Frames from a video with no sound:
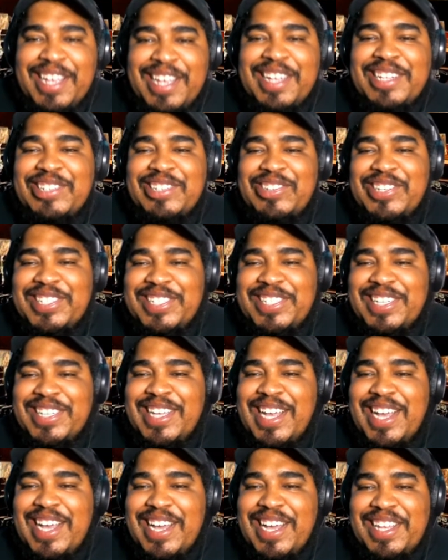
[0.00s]
Trichi
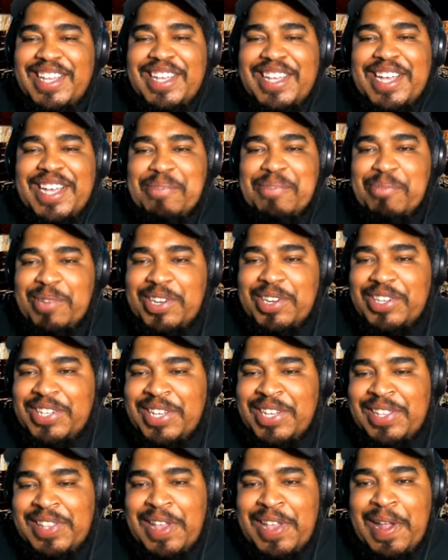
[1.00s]
Gotti, I
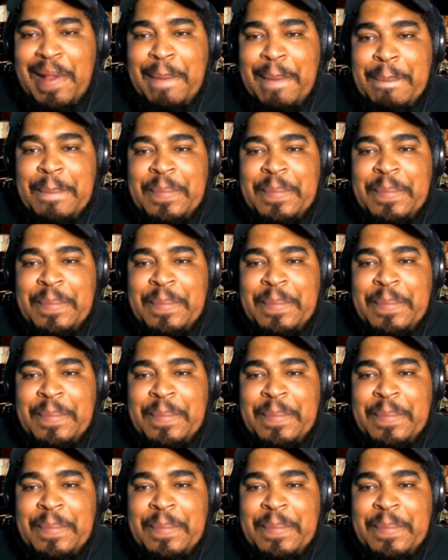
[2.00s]
appreciate that.